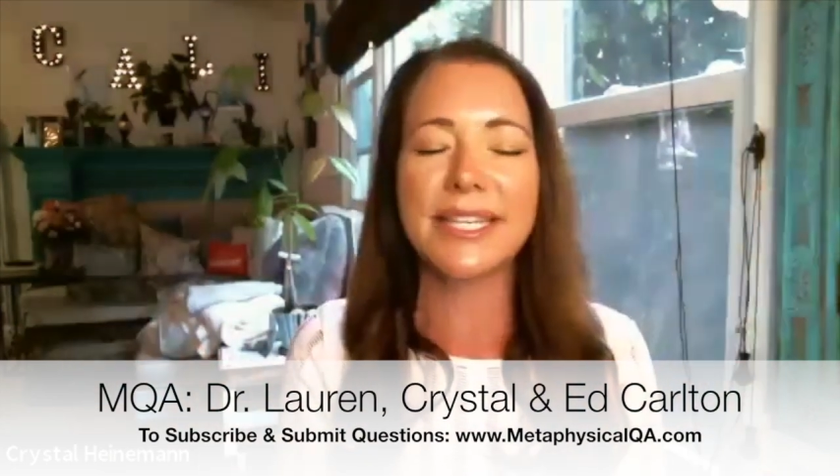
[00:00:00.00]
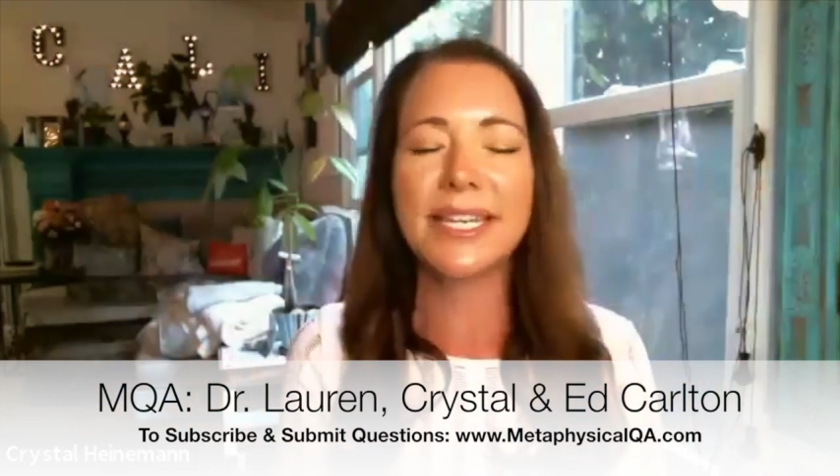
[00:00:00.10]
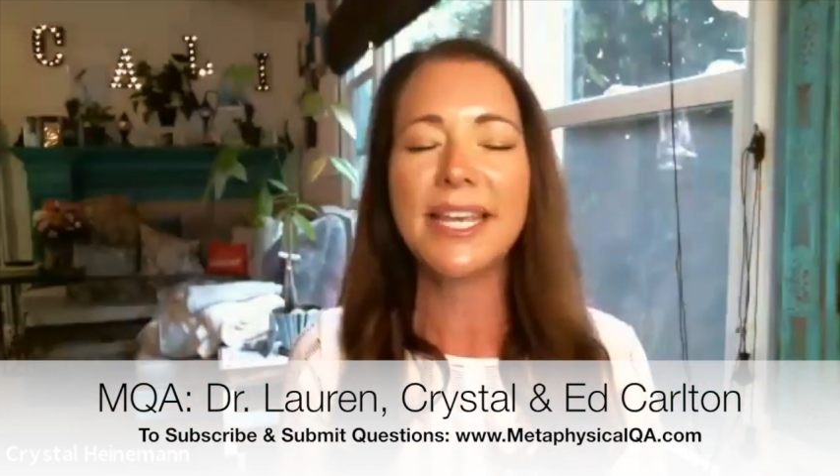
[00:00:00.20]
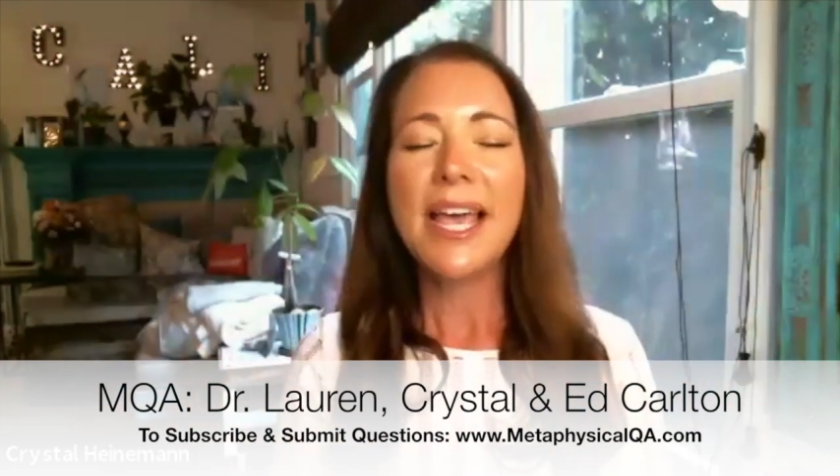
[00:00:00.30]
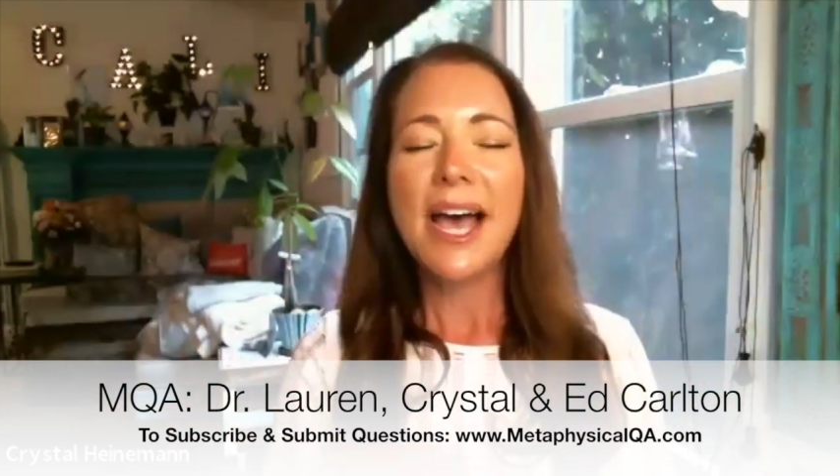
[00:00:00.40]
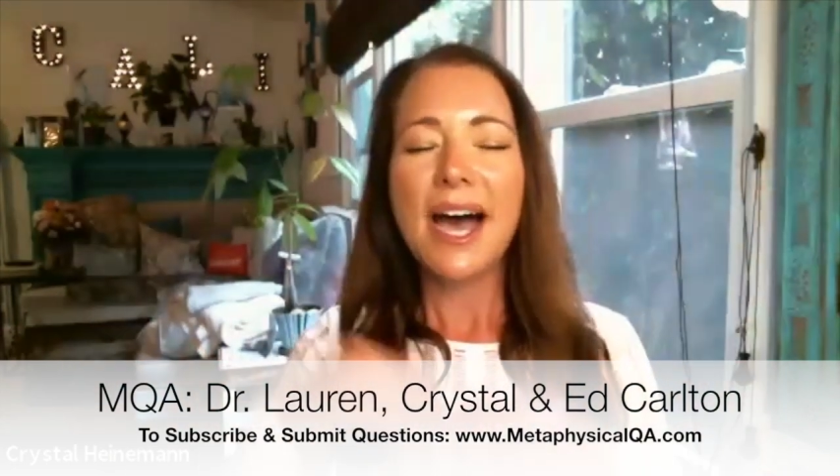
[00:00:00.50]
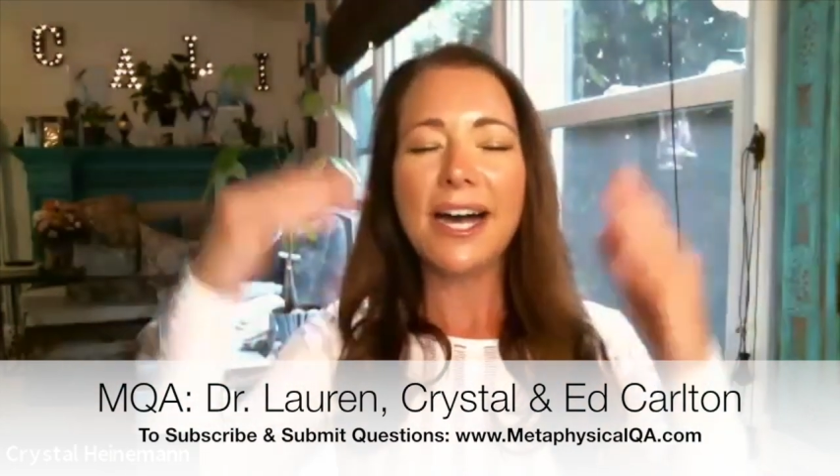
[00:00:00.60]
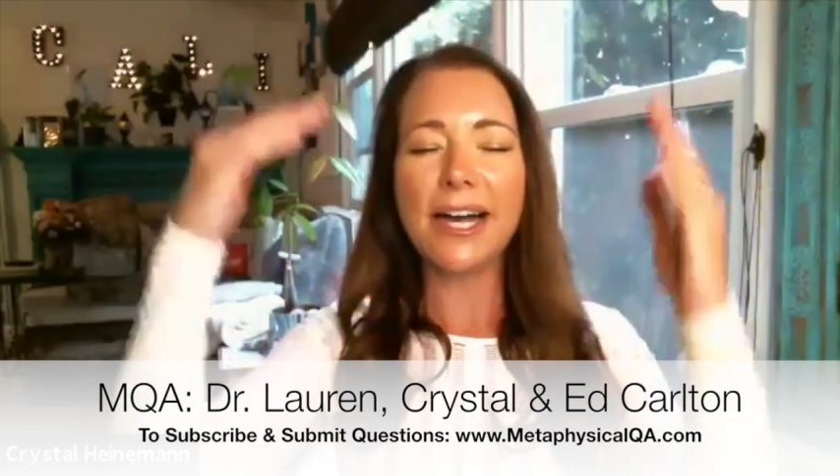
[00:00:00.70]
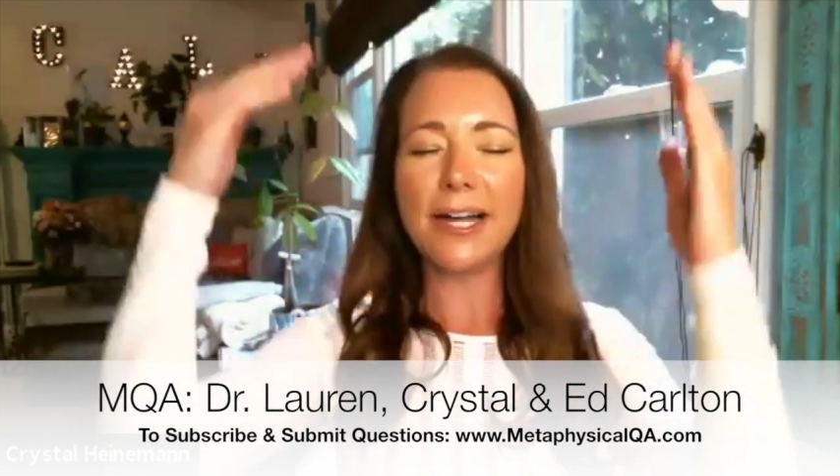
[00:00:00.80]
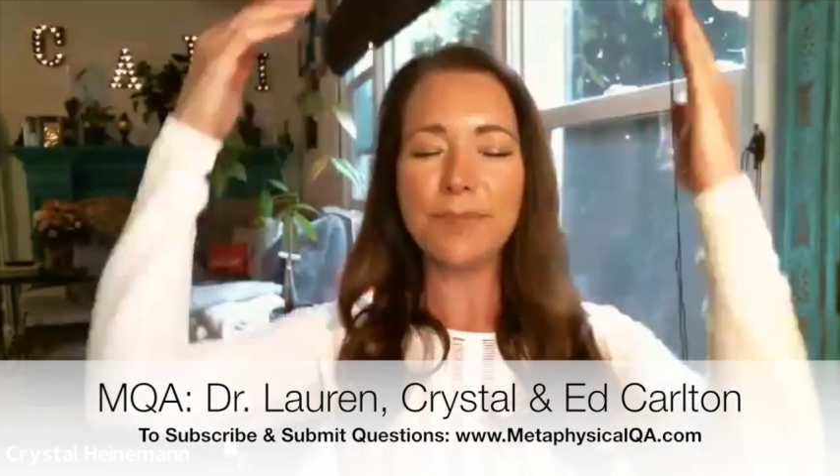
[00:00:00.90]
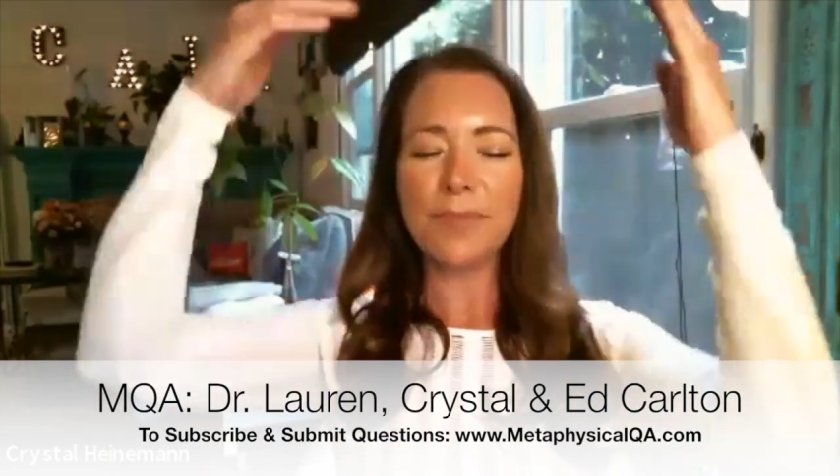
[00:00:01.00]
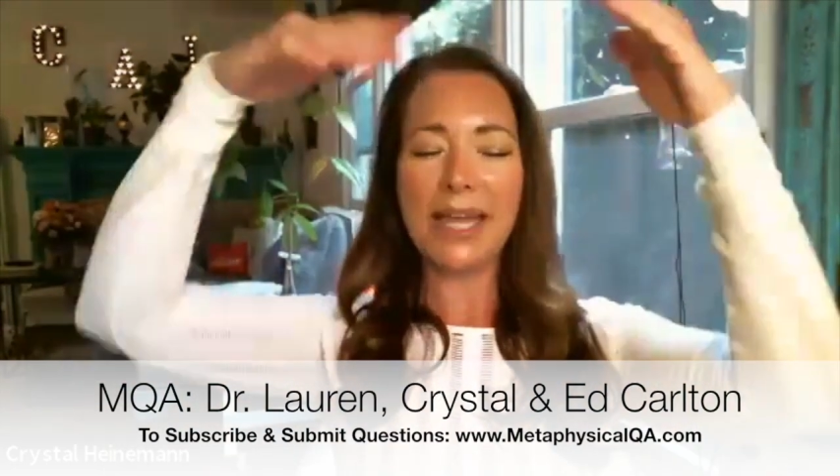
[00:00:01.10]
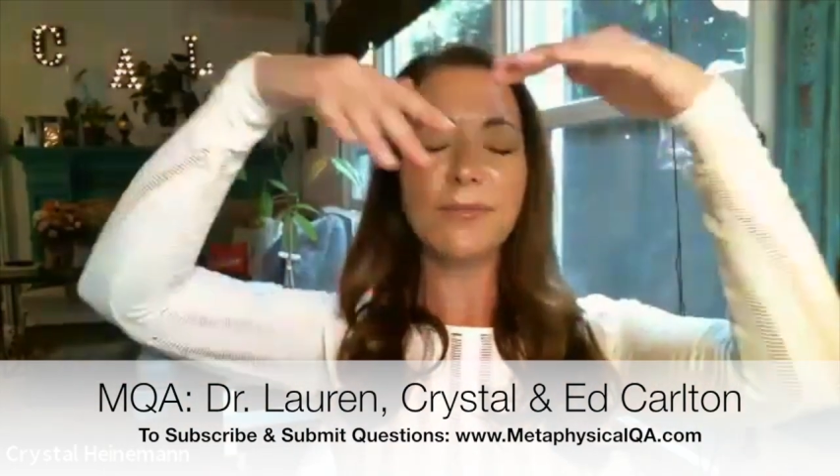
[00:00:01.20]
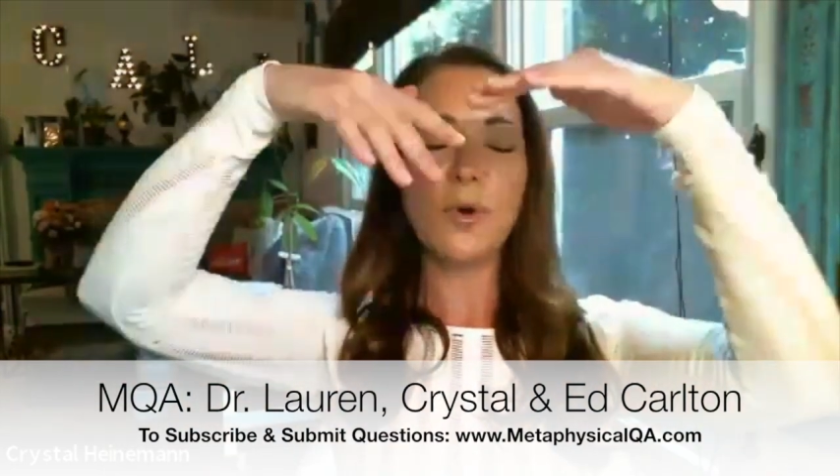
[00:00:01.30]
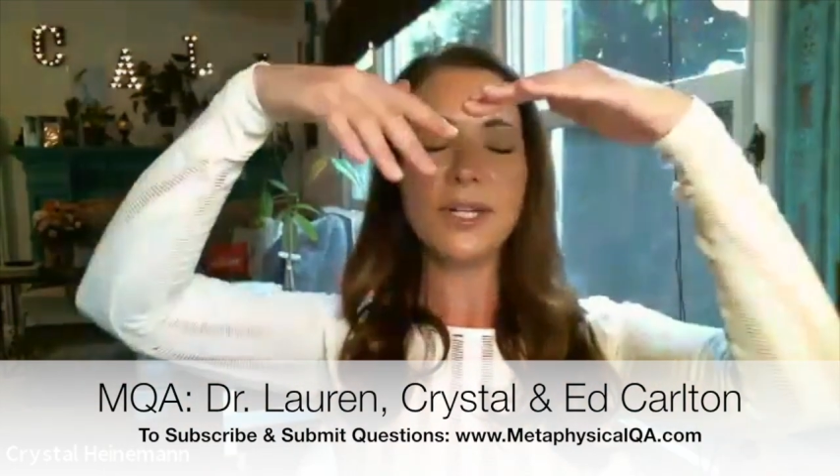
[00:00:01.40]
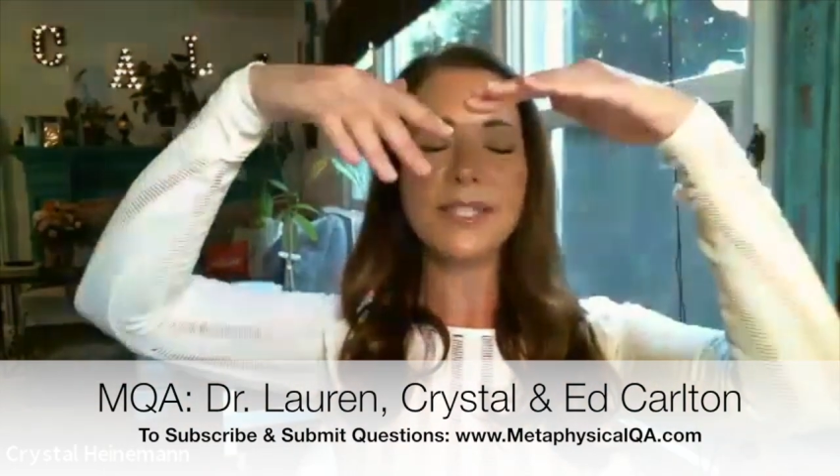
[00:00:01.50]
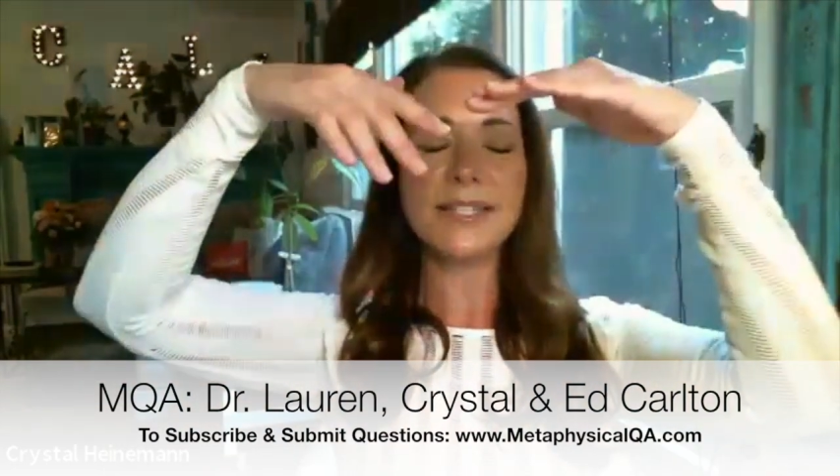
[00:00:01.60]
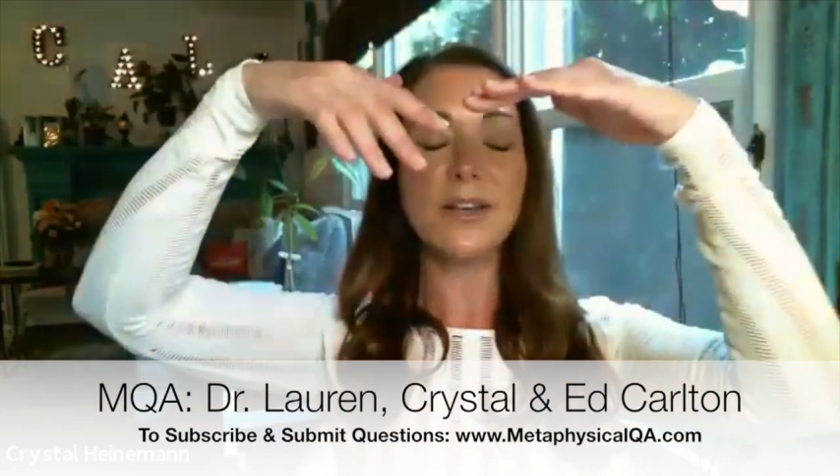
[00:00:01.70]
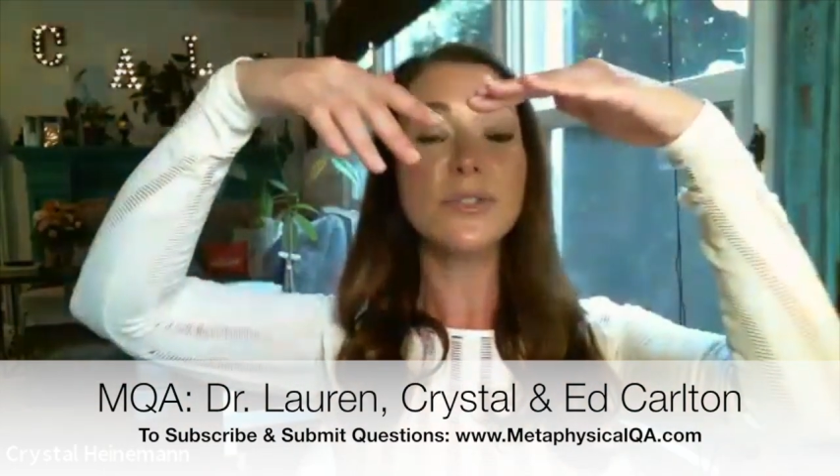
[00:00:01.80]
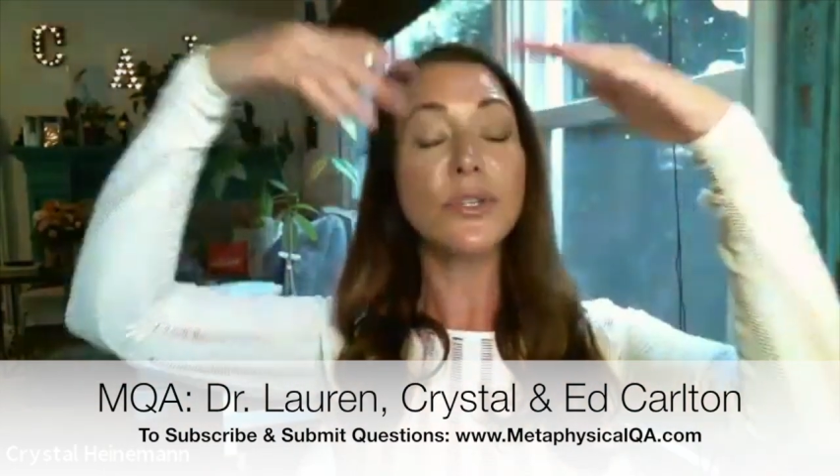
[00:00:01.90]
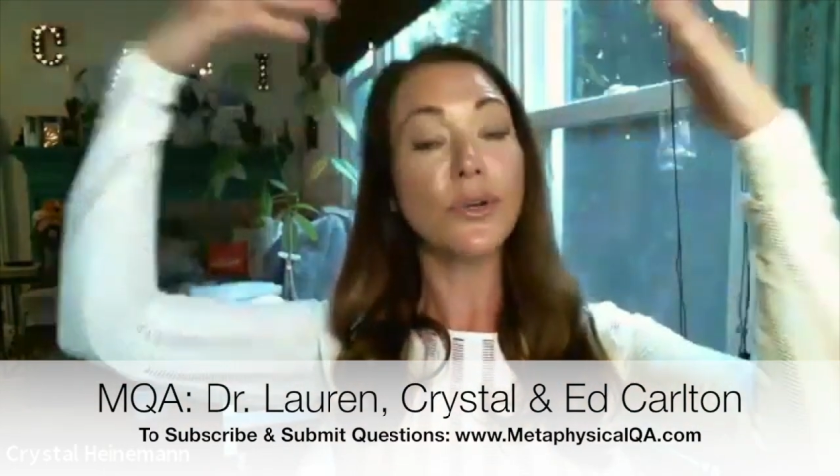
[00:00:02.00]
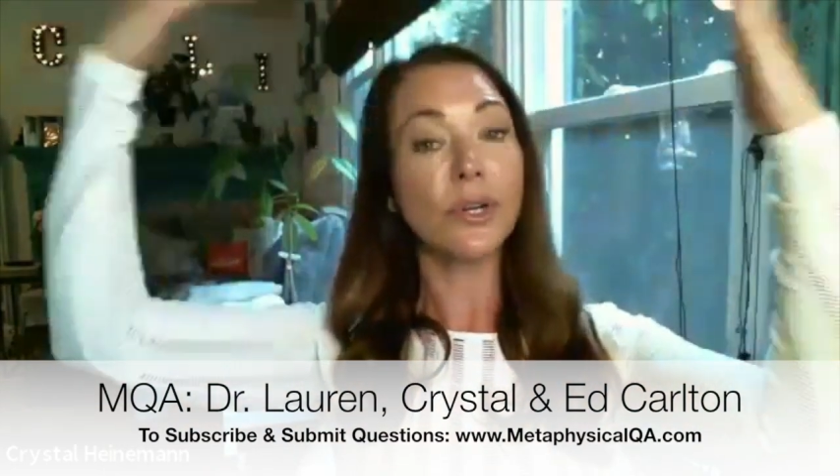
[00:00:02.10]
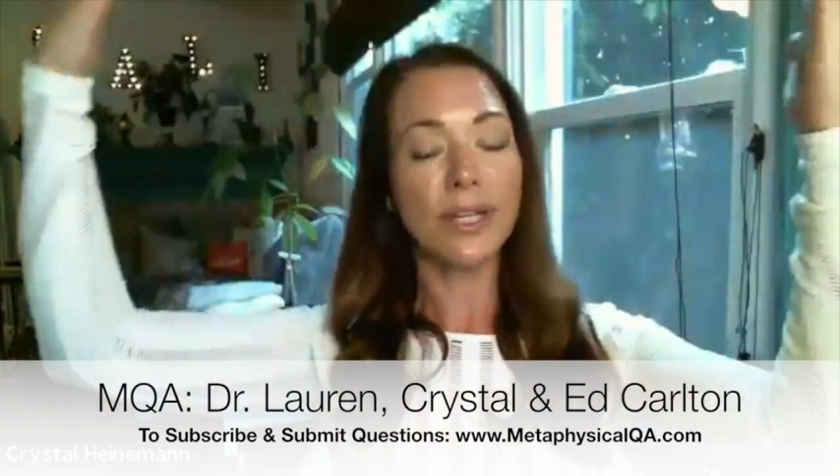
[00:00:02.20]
And of course, that's also your